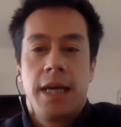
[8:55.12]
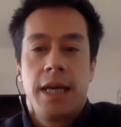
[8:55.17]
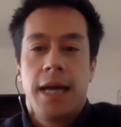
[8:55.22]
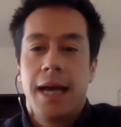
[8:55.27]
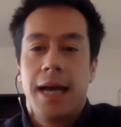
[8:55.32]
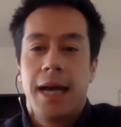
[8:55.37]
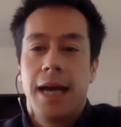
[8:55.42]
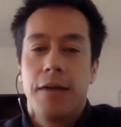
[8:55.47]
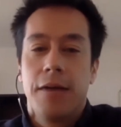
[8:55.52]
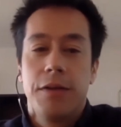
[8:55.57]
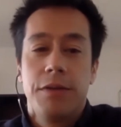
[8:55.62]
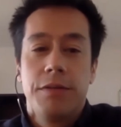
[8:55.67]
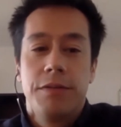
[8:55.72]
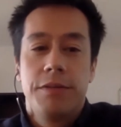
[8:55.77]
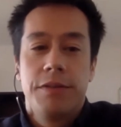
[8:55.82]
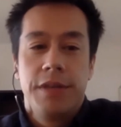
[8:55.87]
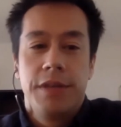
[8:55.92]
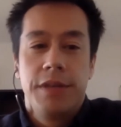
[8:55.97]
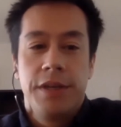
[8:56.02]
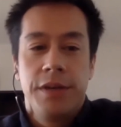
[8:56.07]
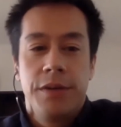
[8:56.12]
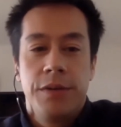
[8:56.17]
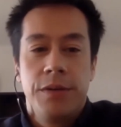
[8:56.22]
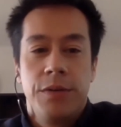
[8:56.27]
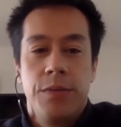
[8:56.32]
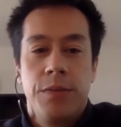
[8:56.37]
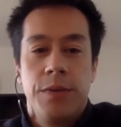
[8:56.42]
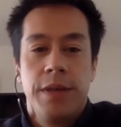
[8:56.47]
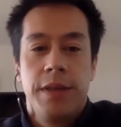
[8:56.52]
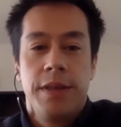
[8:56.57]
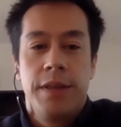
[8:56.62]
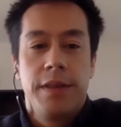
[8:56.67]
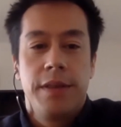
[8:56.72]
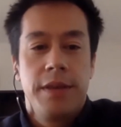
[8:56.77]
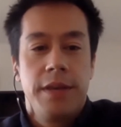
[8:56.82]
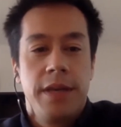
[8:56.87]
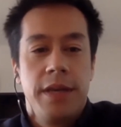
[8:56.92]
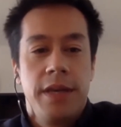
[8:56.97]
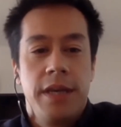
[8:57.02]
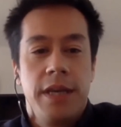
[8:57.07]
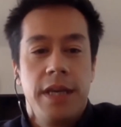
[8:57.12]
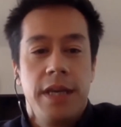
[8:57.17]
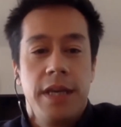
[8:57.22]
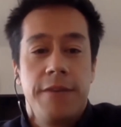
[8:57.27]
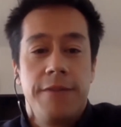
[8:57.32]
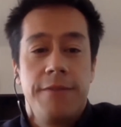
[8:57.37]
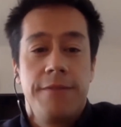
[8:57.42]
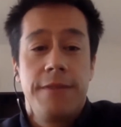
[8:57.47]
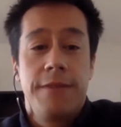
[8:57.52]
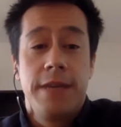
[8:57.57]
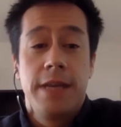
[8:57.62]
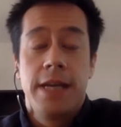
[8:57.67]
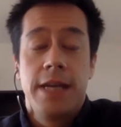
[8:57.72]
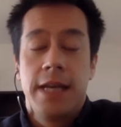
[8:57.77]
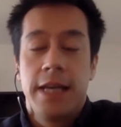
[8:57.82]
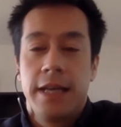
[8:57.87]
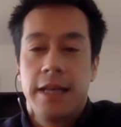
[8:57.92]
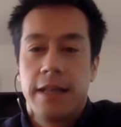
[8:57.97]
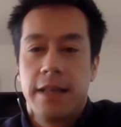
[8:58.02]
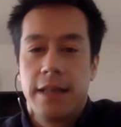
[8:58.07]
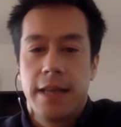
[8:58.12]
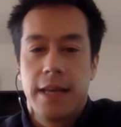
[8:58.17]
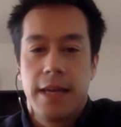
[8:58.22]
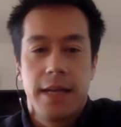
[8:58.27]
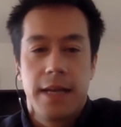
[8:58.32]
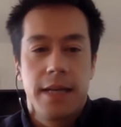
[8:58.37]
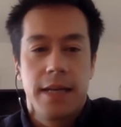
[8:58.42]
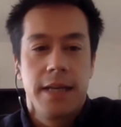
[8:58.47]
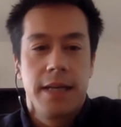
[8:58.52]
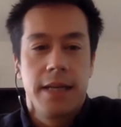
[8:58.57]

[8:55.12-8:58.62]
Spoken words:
how do you deal with the feeling that